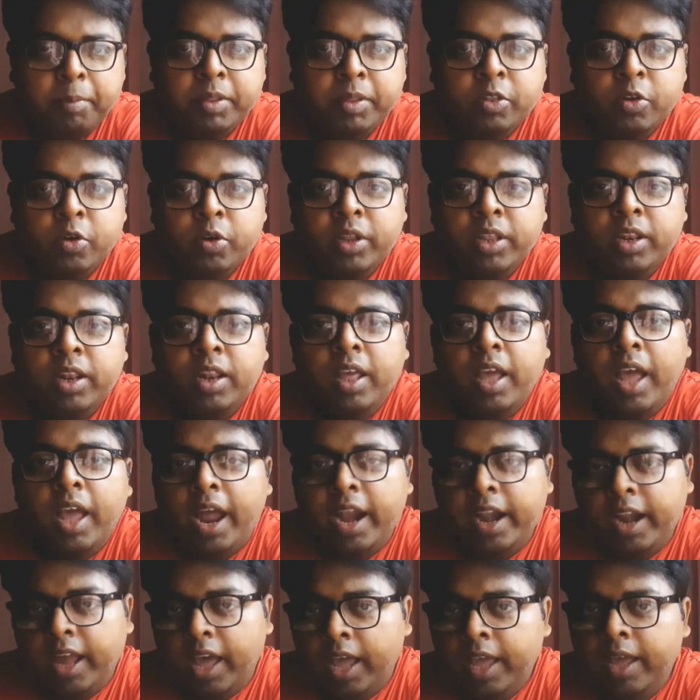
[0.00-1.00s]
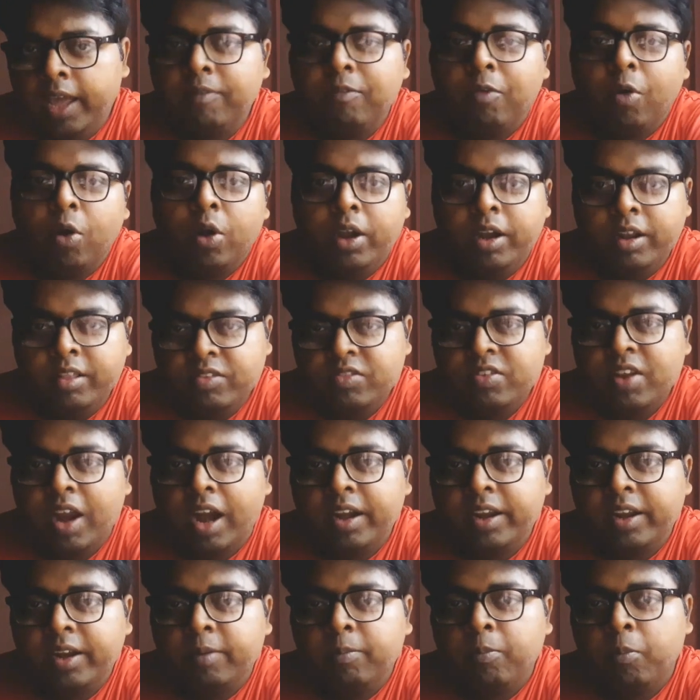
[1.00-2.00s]
I am Indranil and I have already
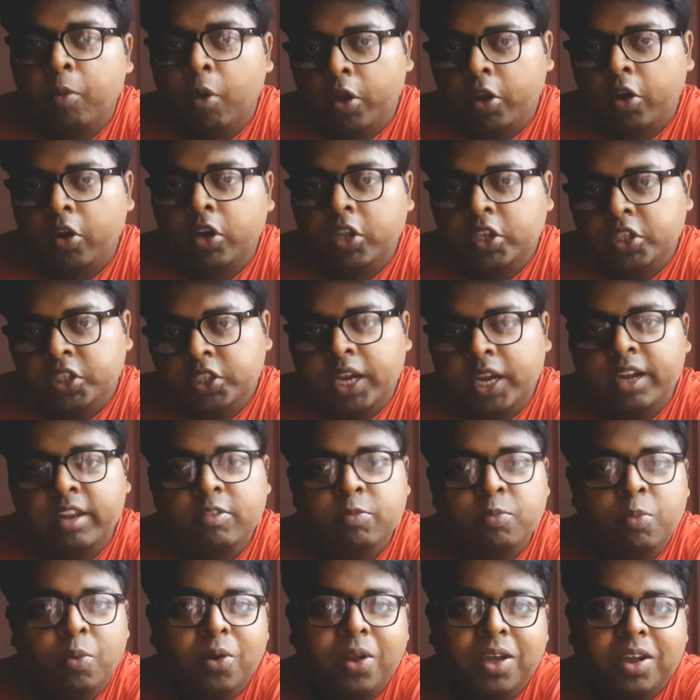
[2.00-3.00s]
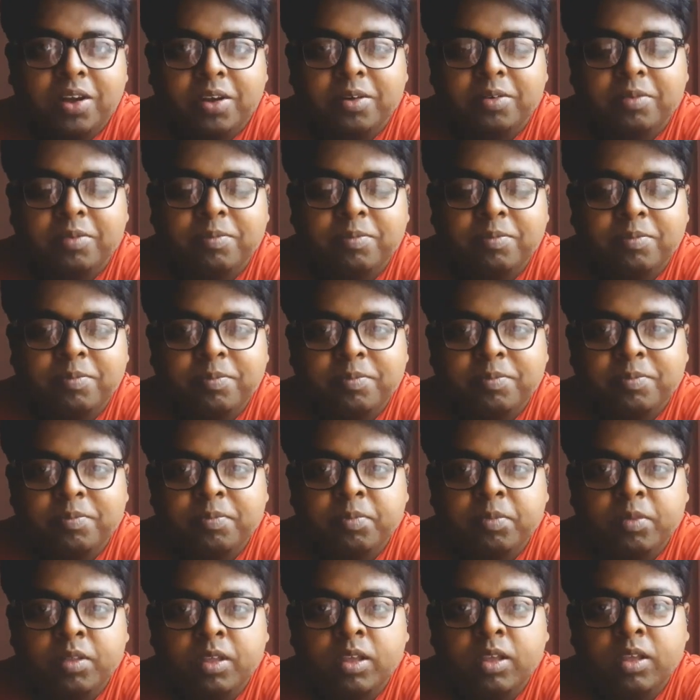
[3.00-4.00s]
started boycotting Chinese products.
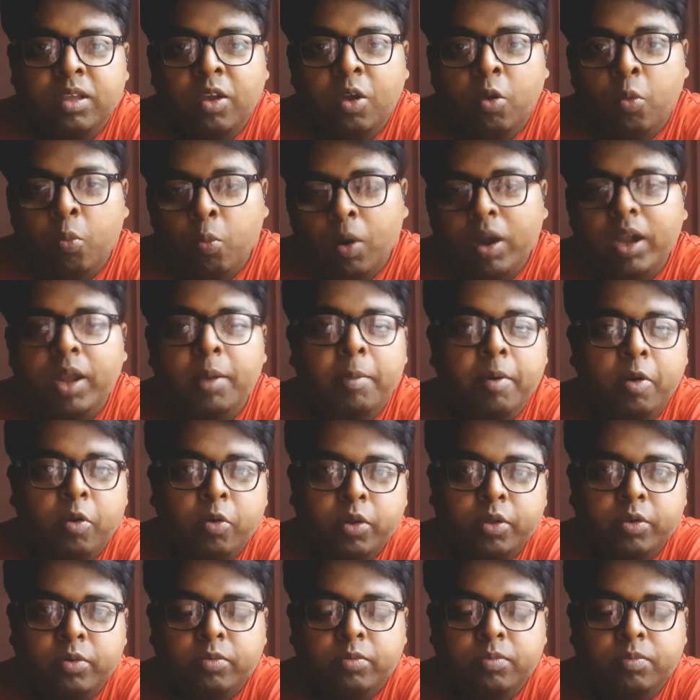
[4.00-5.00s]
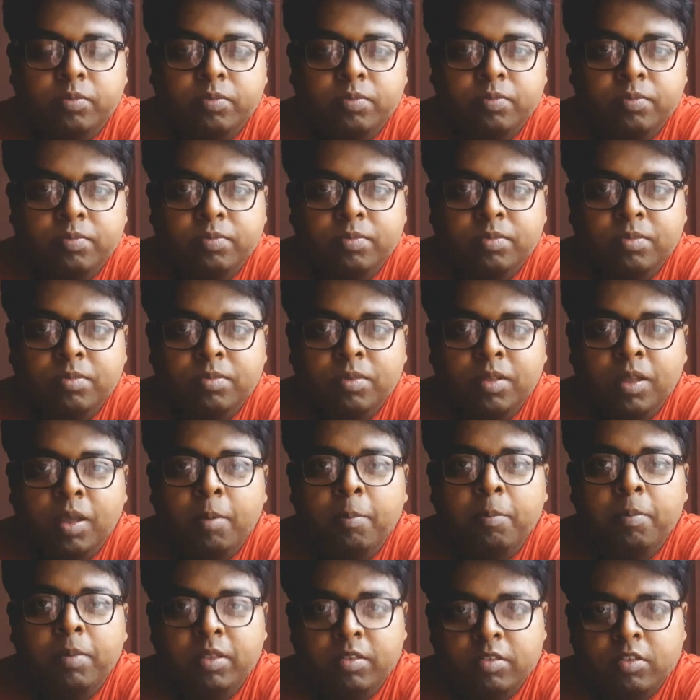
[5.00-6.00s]
What about you?
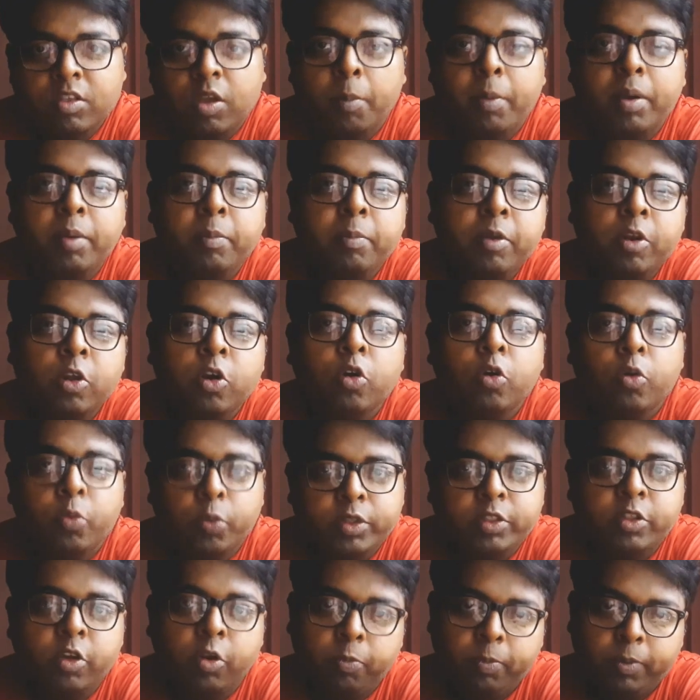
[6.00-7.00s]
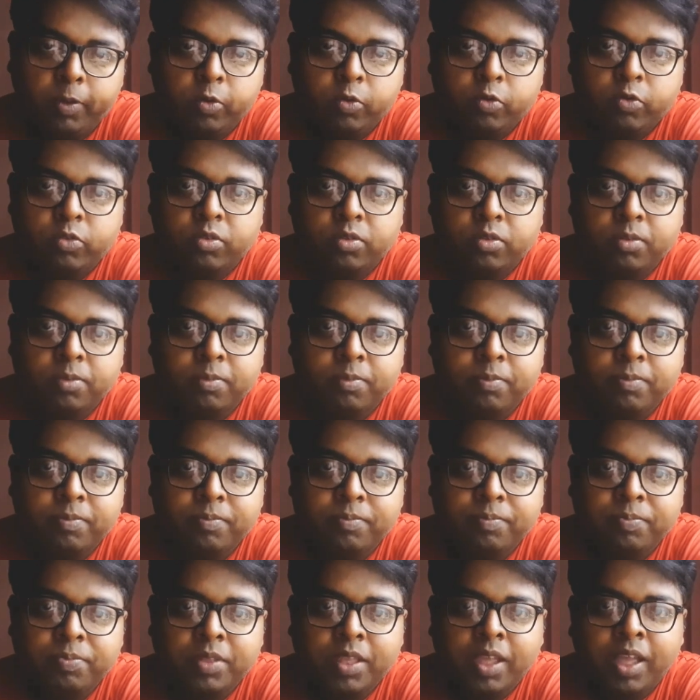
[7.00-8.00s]
Please comment below with your views.
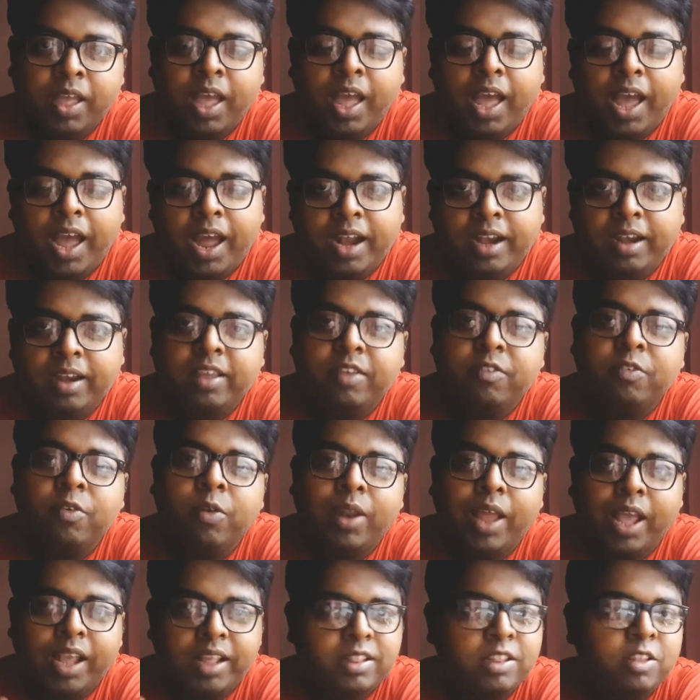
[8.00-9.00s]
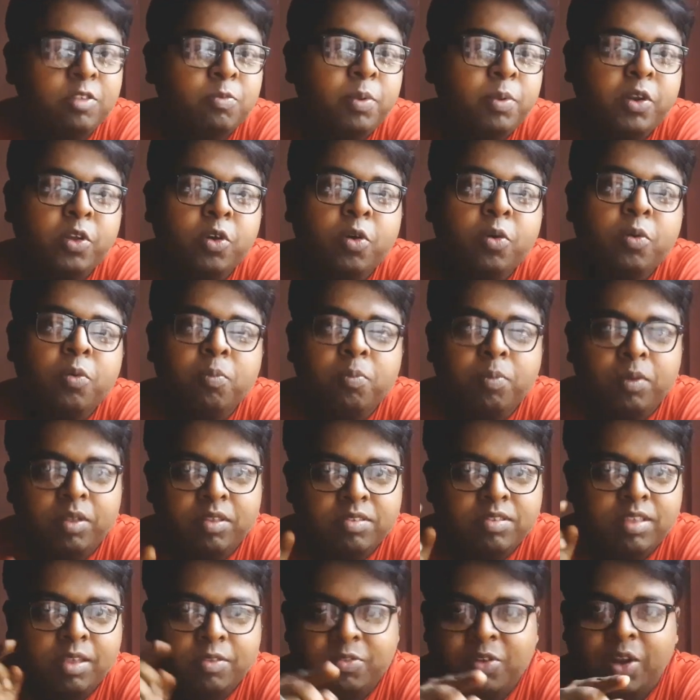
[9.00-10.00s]
And if you like this video,
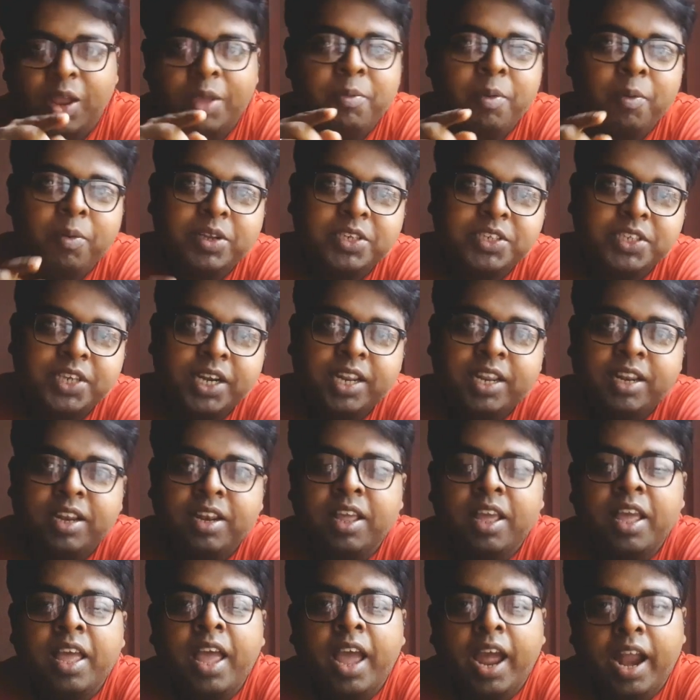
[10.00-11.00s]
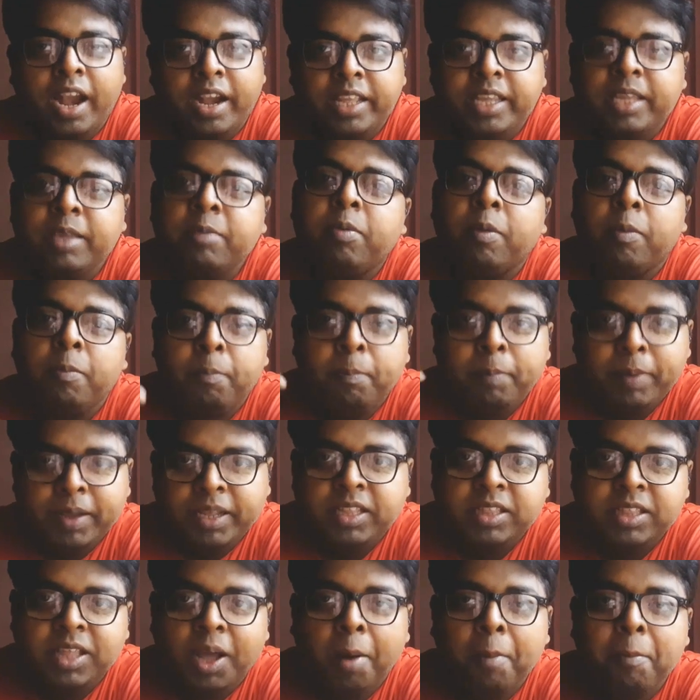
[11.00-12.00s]
please subscribe our channel and give a
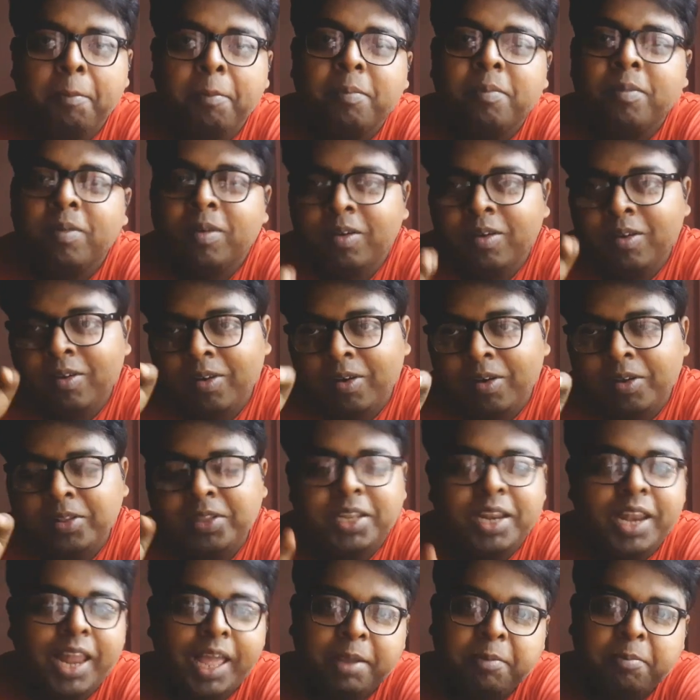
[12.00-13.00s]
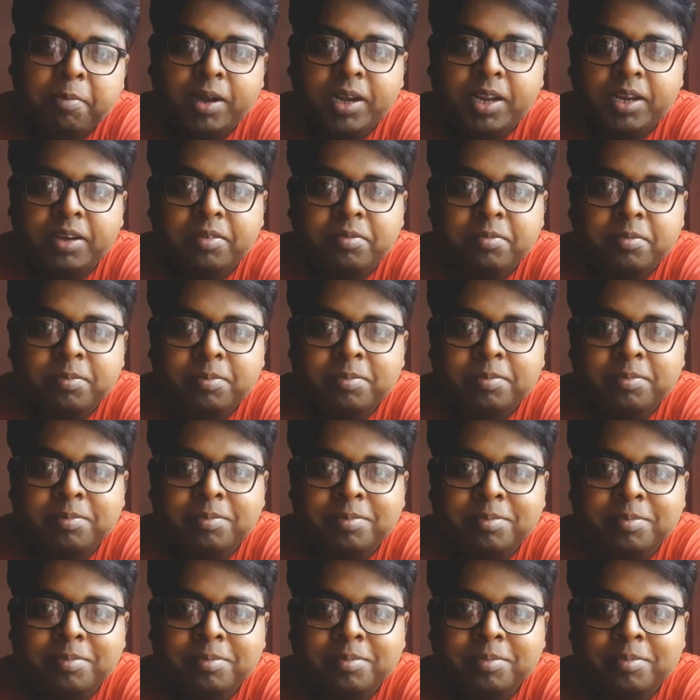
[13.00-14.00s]
big thumb on the like button.
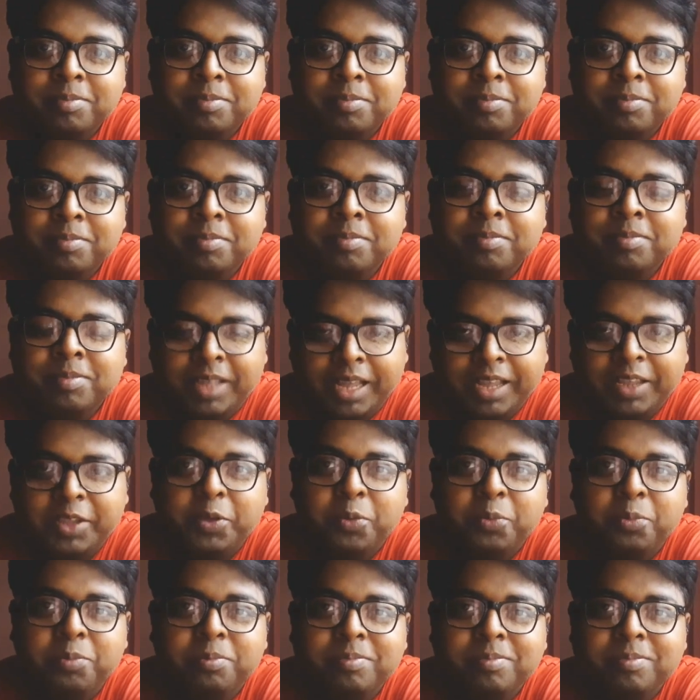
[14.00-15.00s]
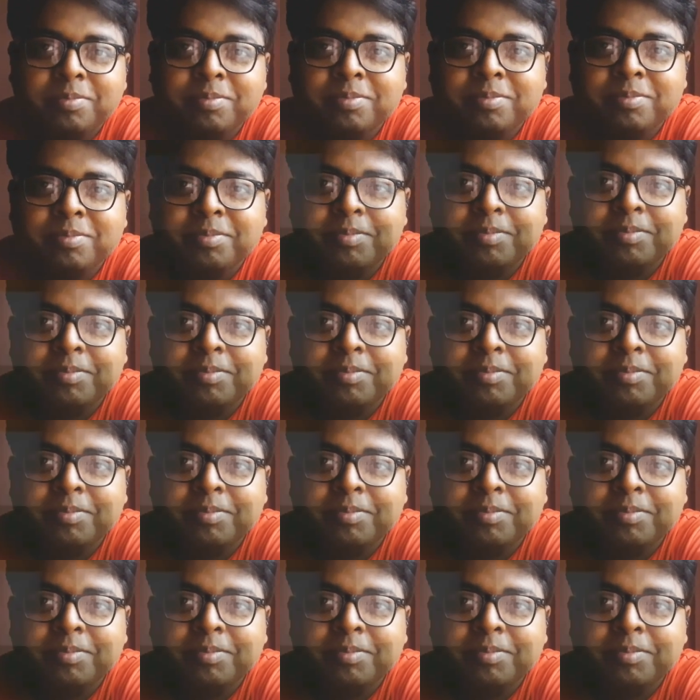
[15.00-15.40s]
Thank you.